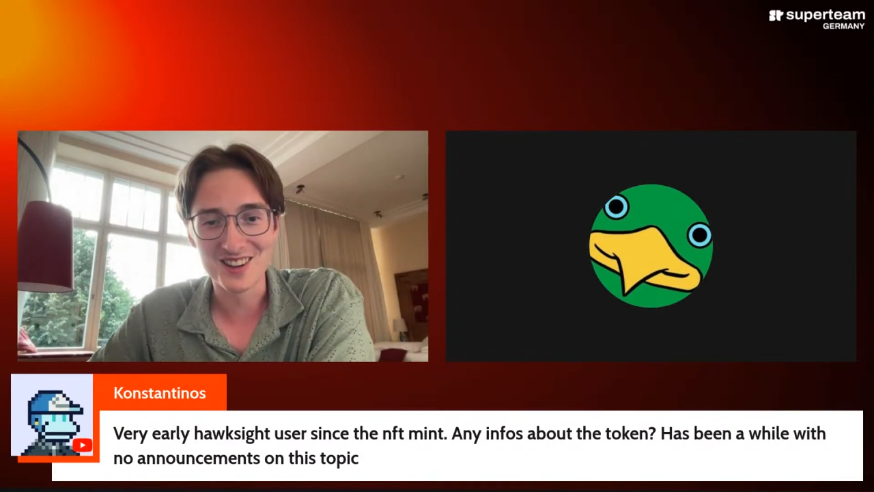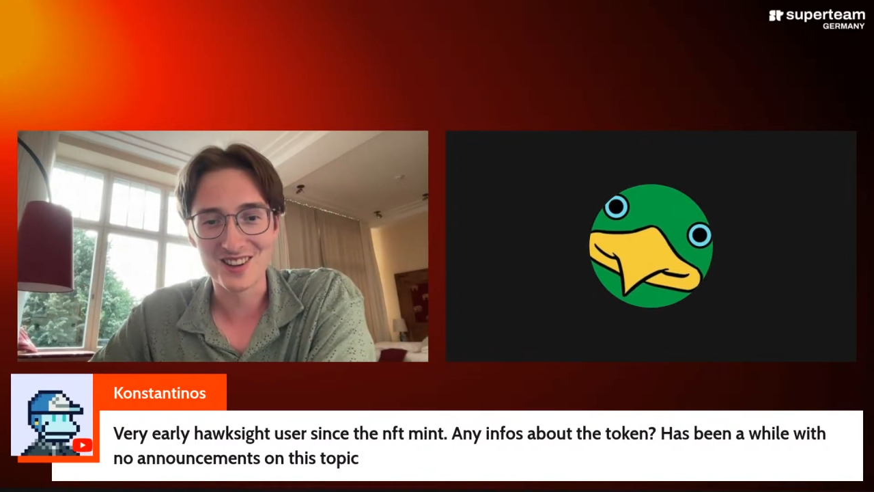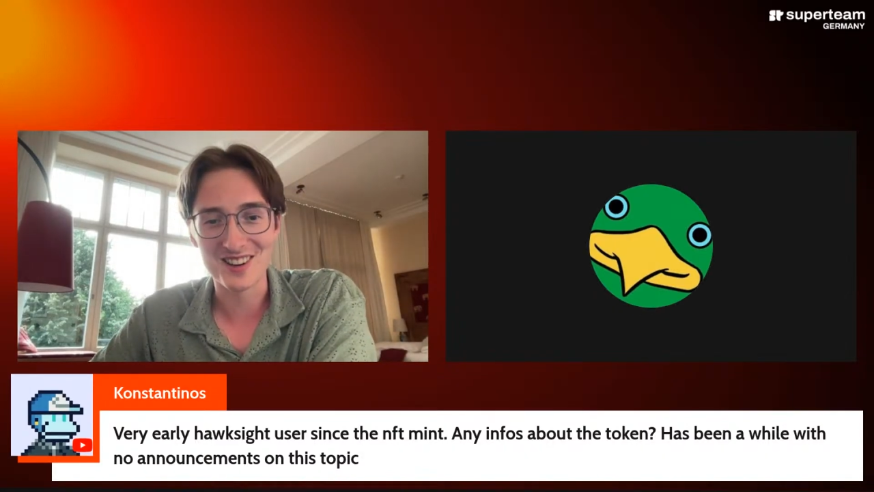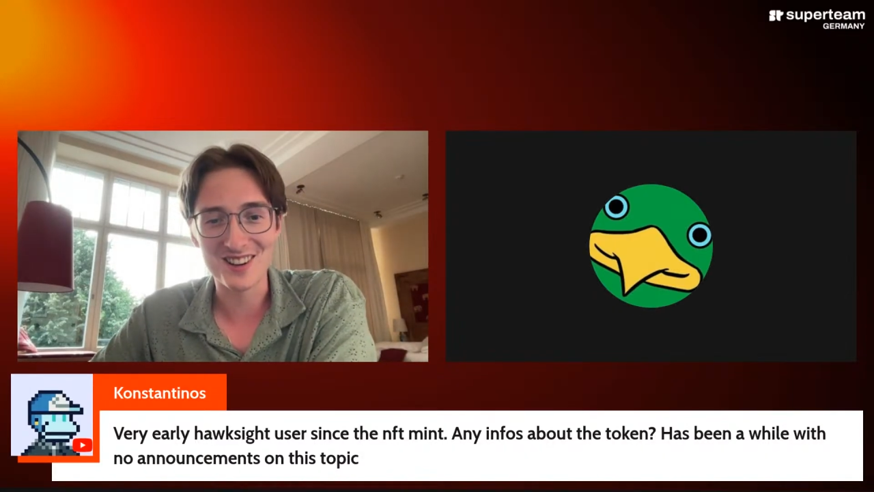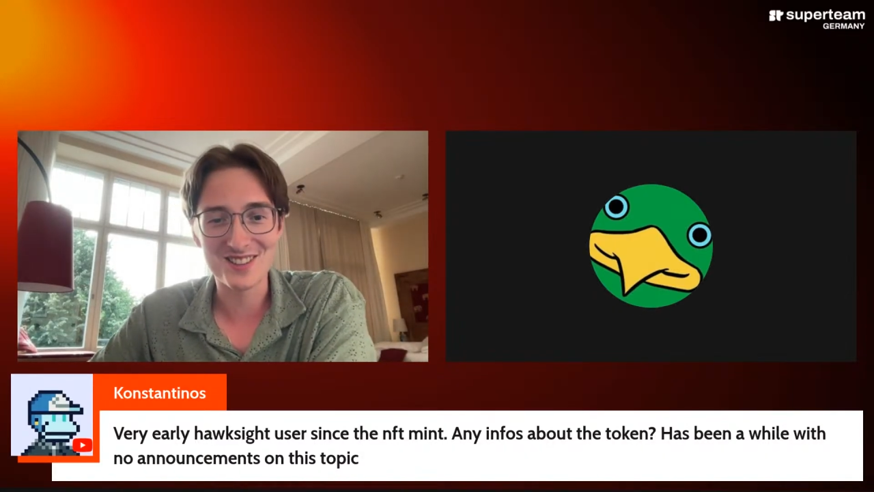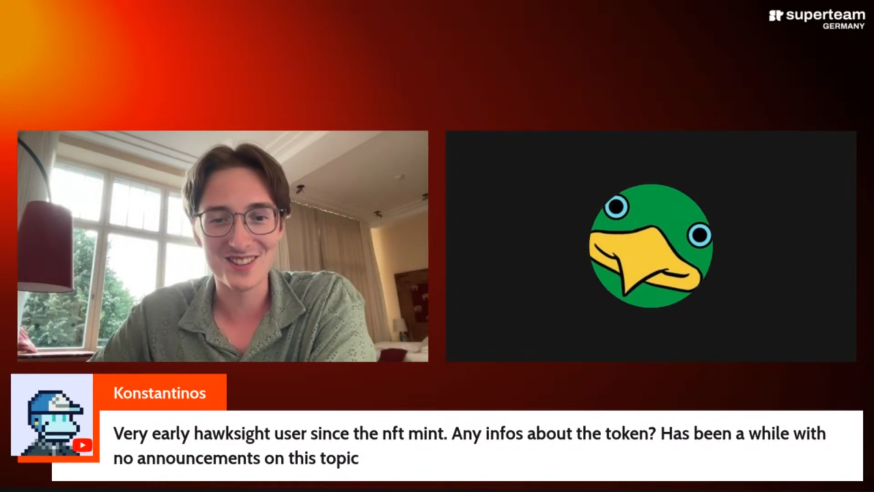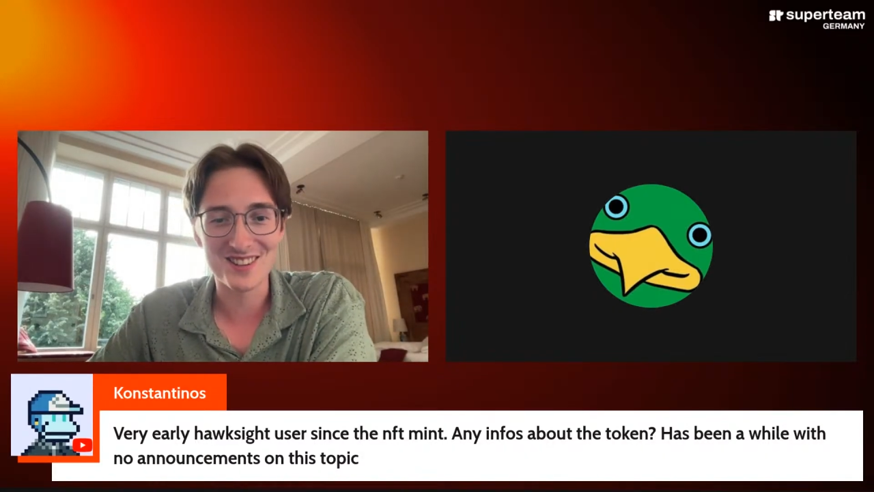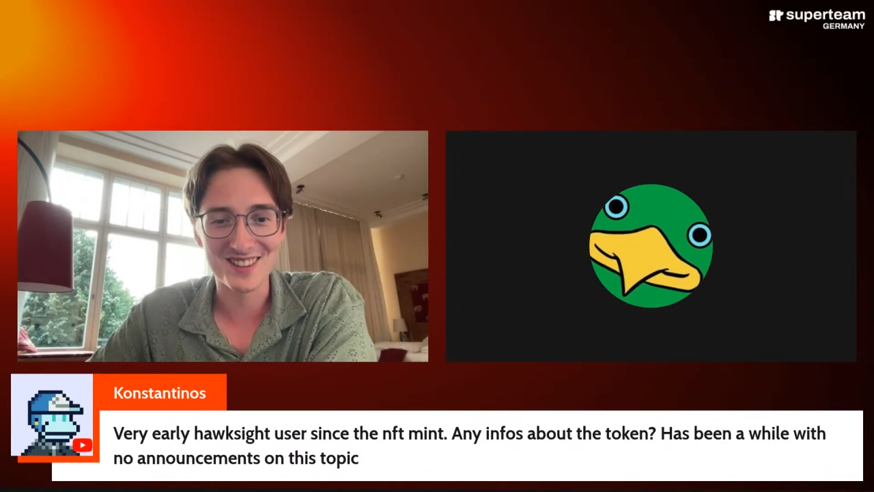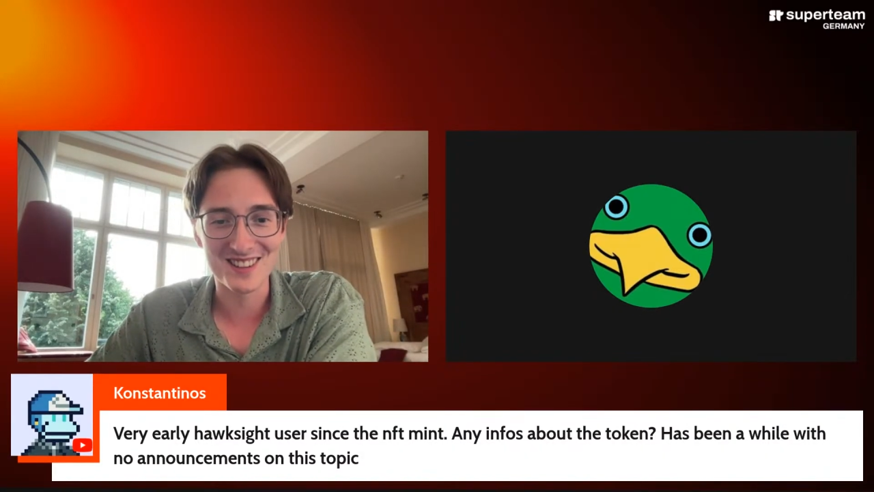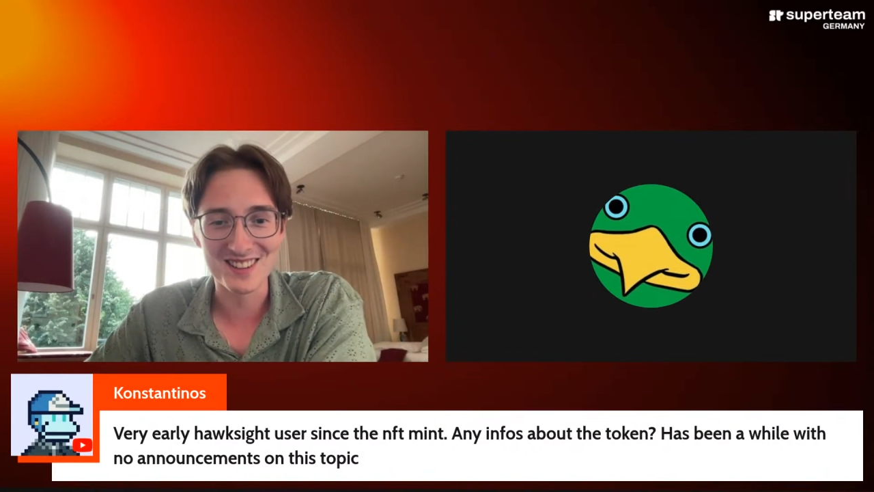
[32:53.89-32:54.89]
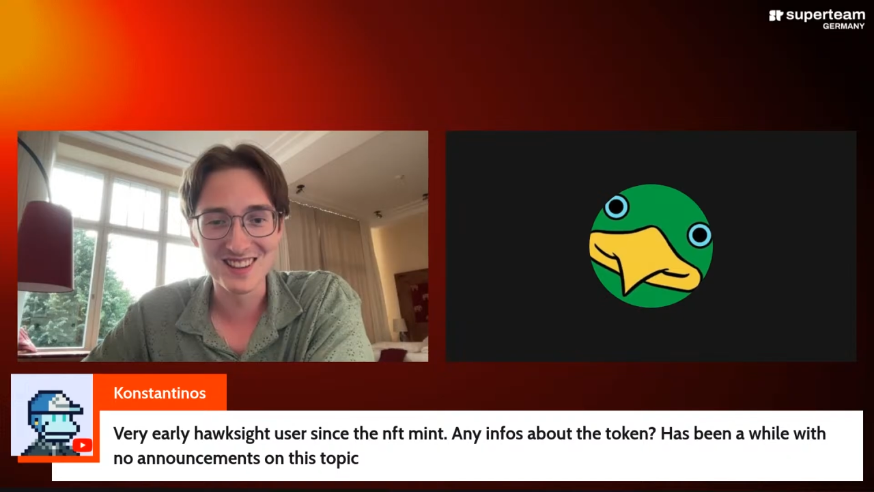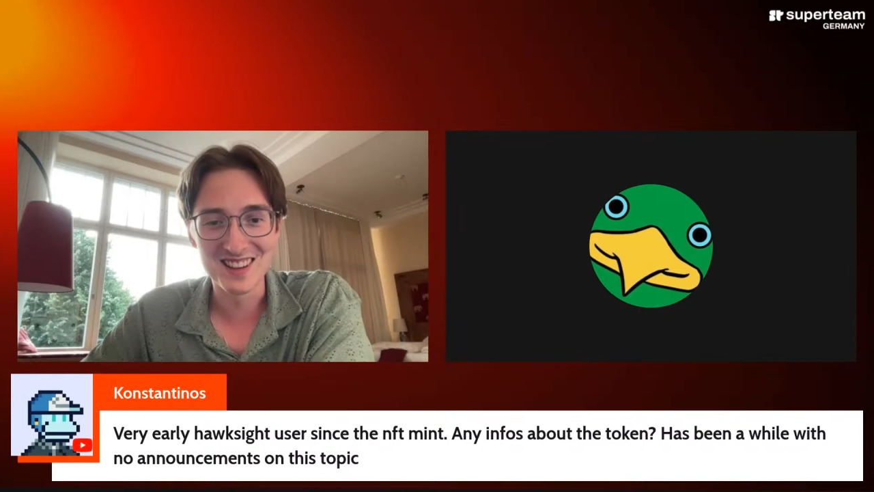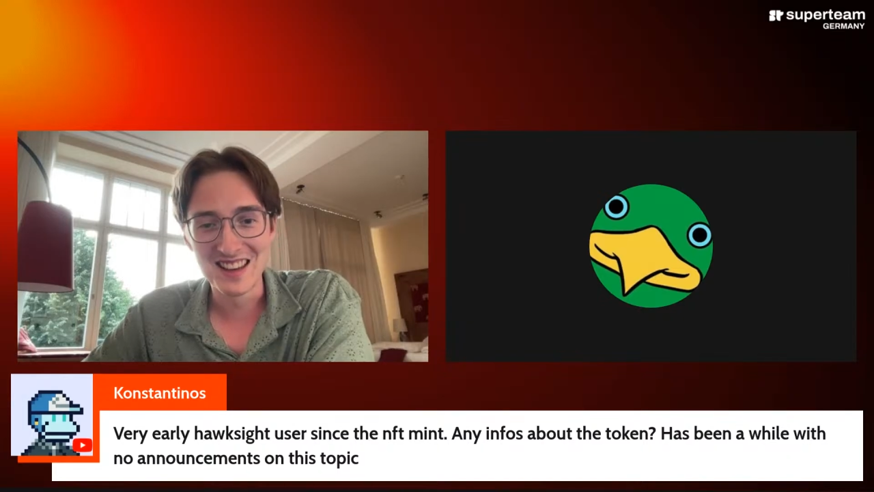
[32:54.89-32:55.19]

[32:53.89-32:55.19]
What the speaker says: Great to hear that.